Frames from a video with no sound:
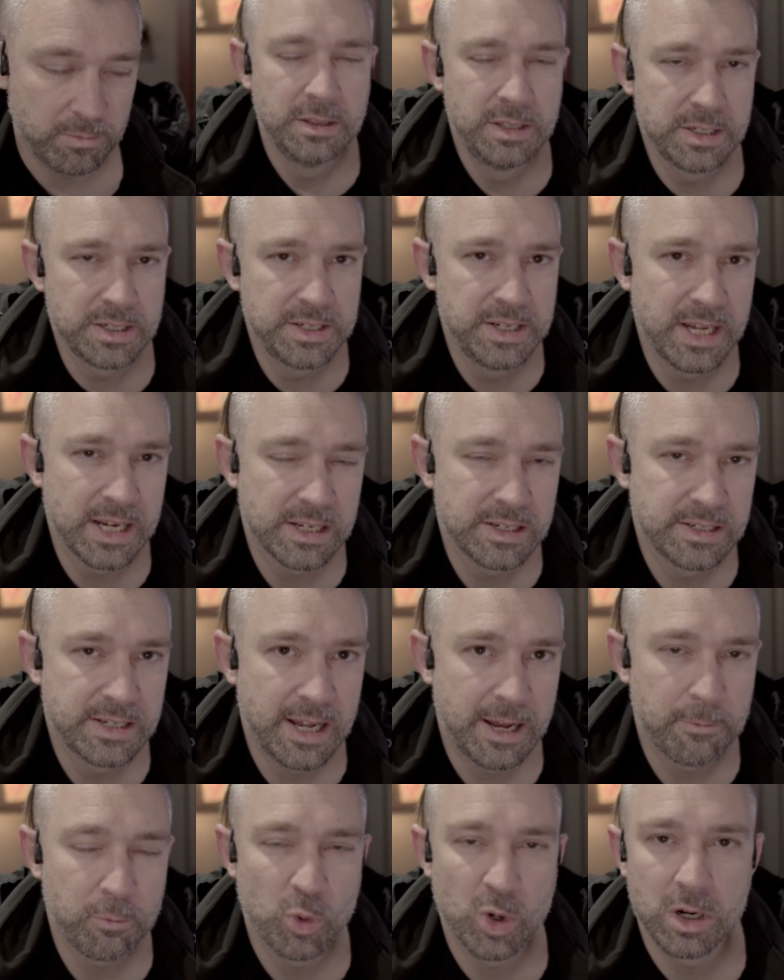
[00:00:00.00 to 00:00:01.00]
This next
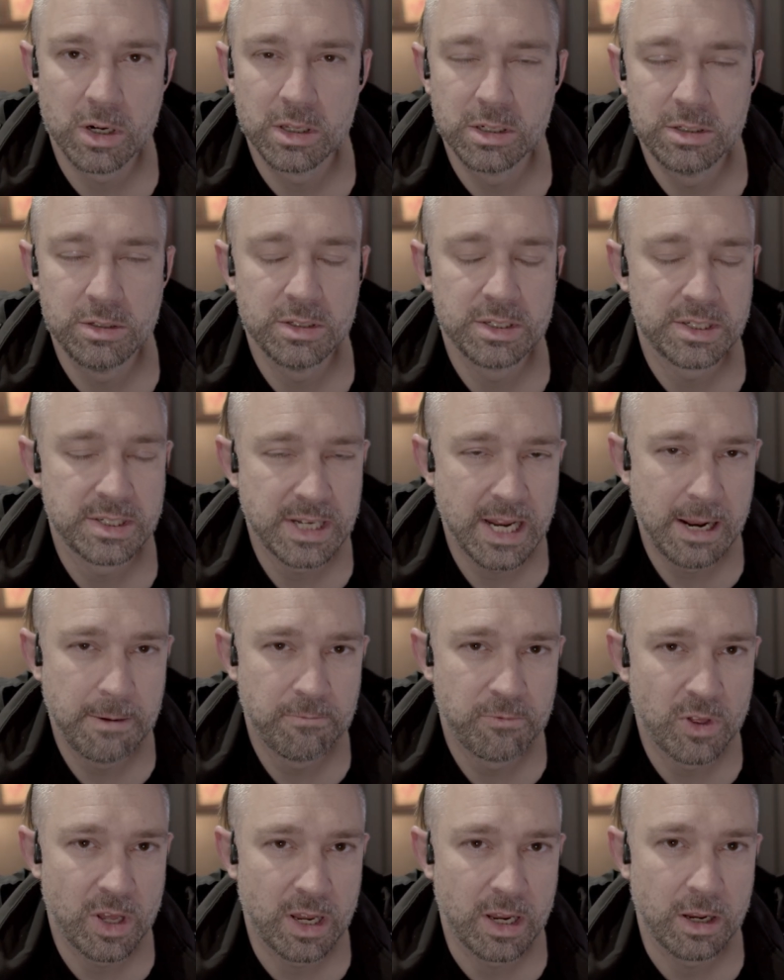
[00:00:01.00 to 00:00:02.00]
step, we're going to do the
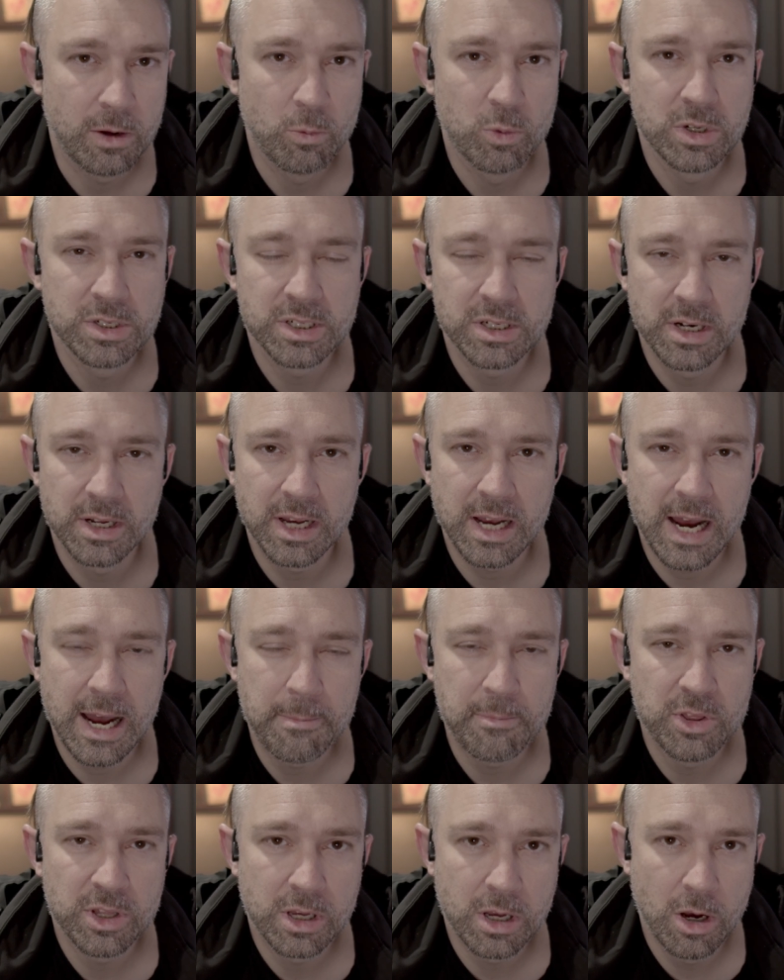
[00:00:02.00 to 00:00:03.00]
same thing. We're just going to
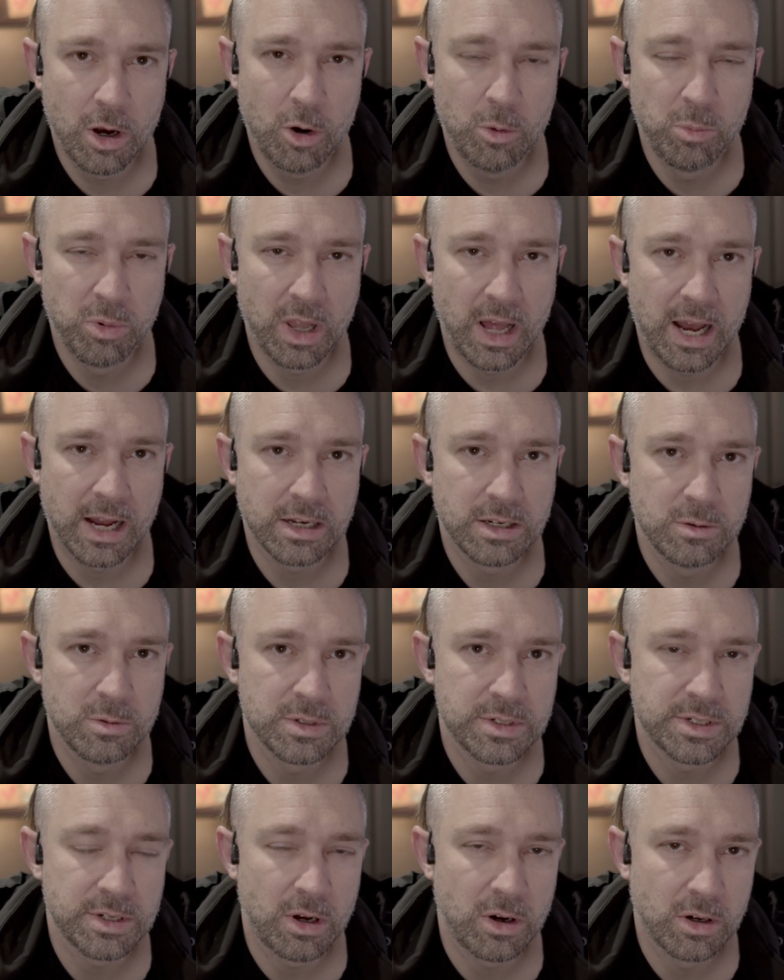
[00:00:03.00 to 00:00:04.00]
copy the code block to
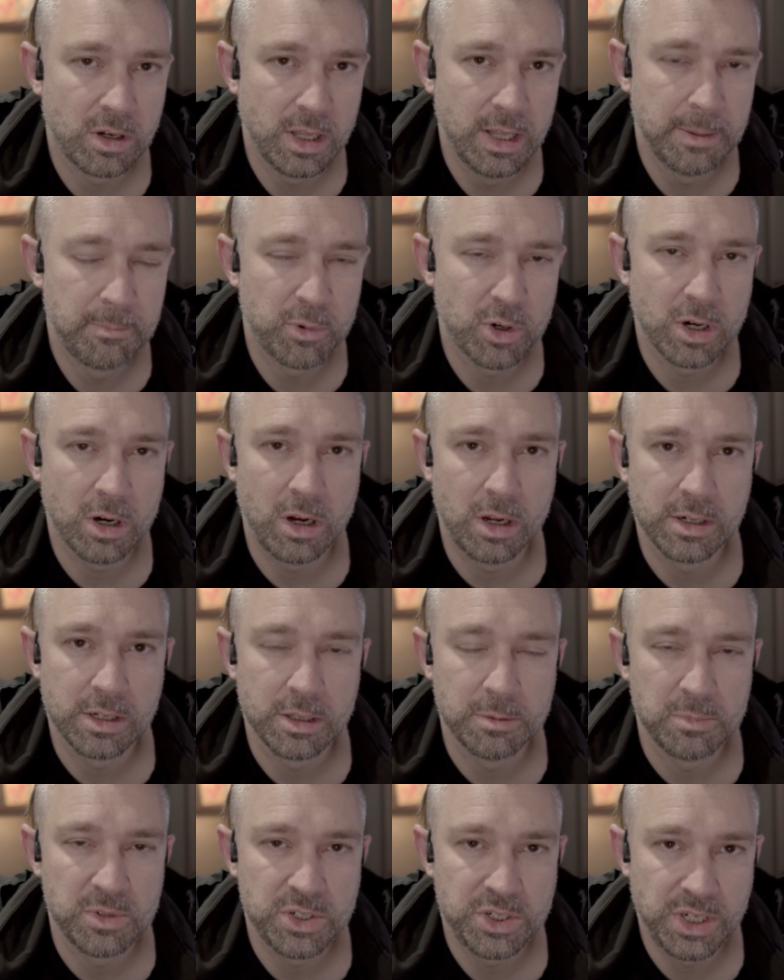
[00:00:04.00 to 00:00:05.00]
install Klipper onto
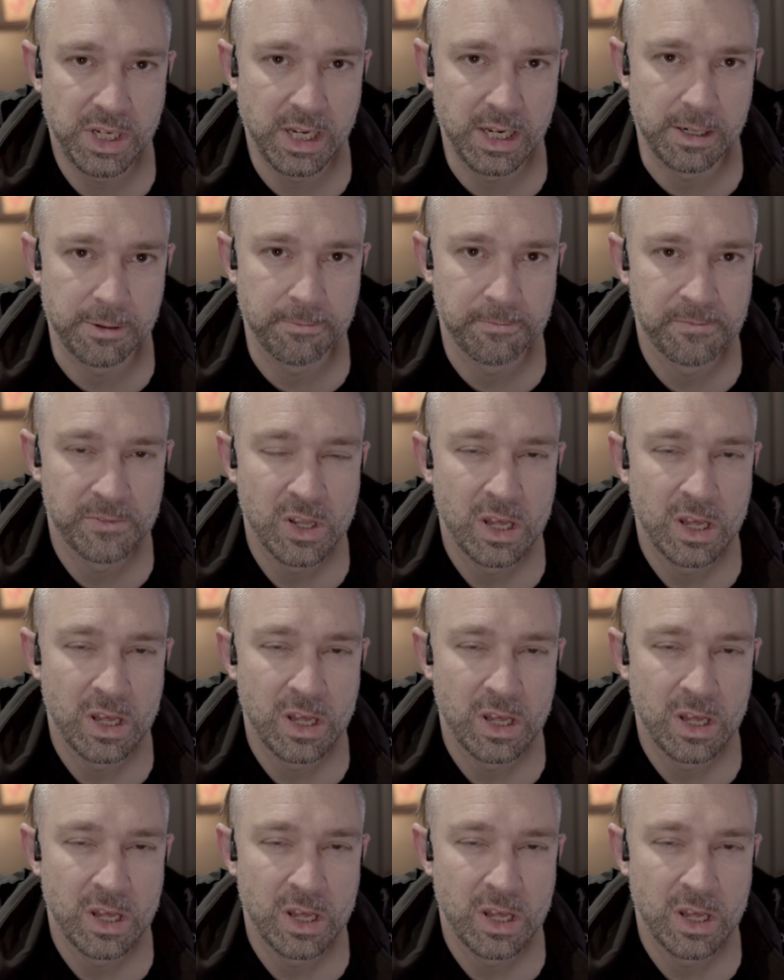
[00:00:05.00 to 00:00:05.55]
the machine.